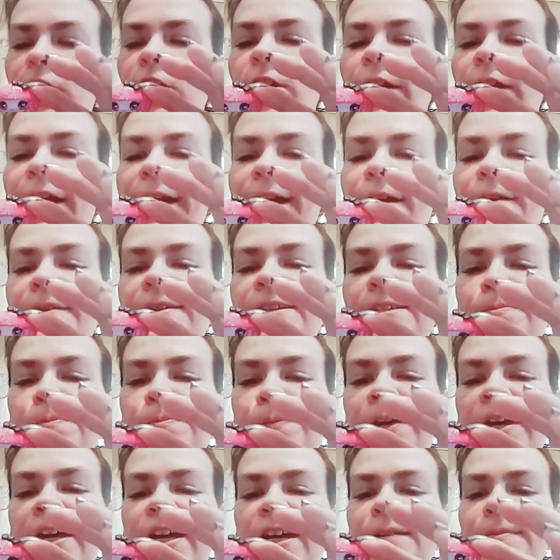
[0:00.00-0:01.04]
Her hair is
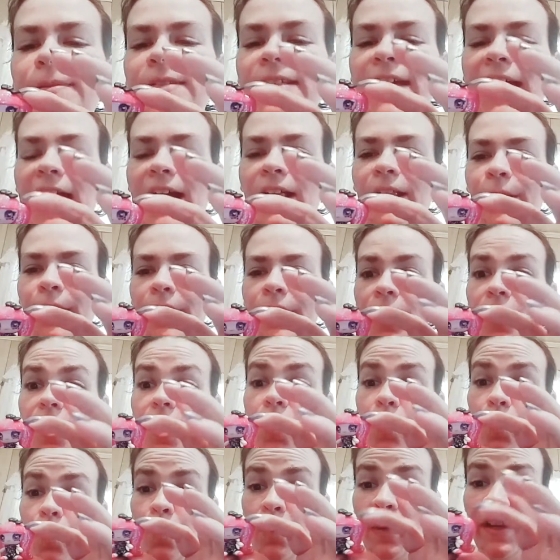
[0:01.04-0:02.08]
pink metallic
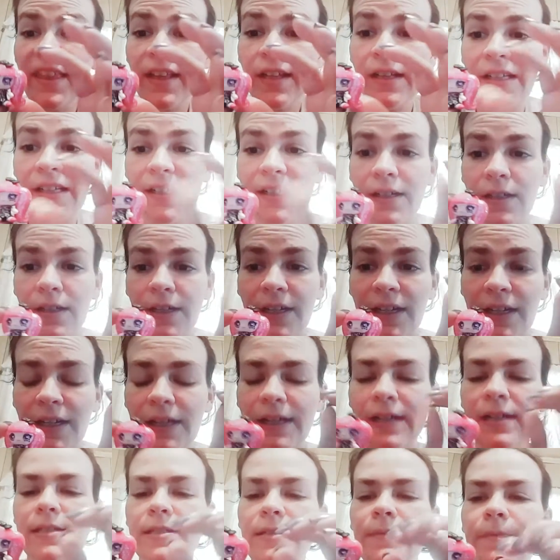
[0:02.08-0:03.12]
with glitter
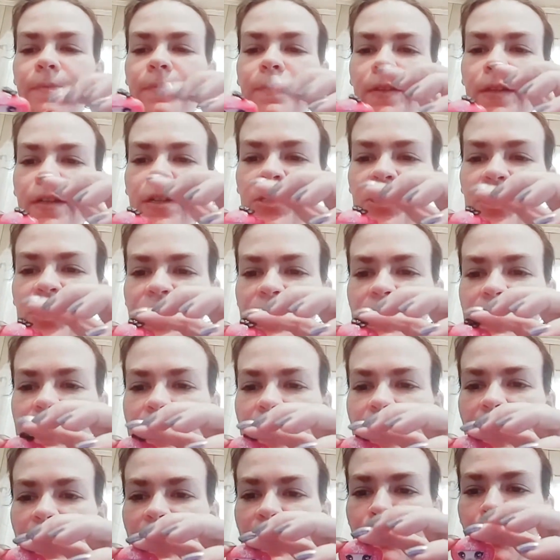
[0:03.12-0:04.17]
in it. She's
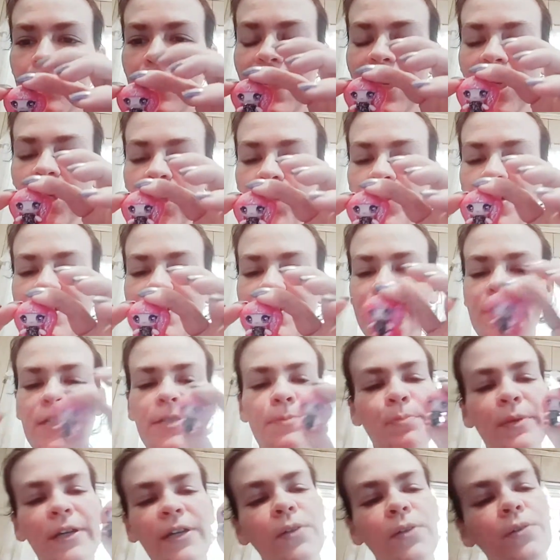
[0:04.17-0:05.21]
got a black dress with
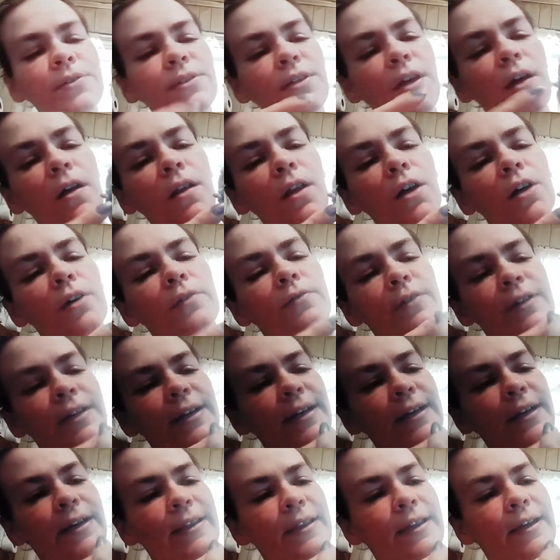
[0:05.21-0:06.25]
sprinkles all over
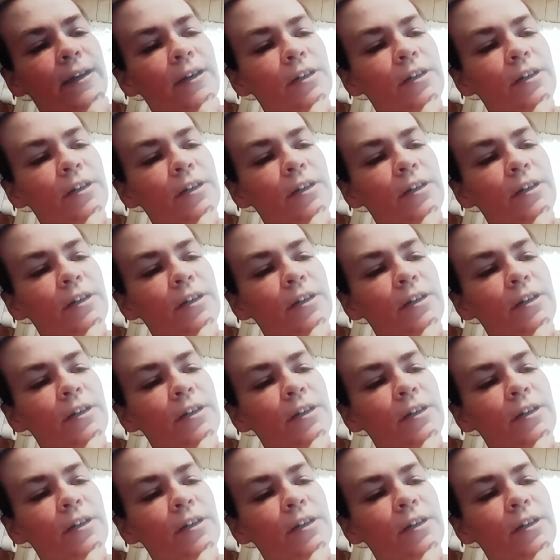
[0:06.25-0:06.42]
it, and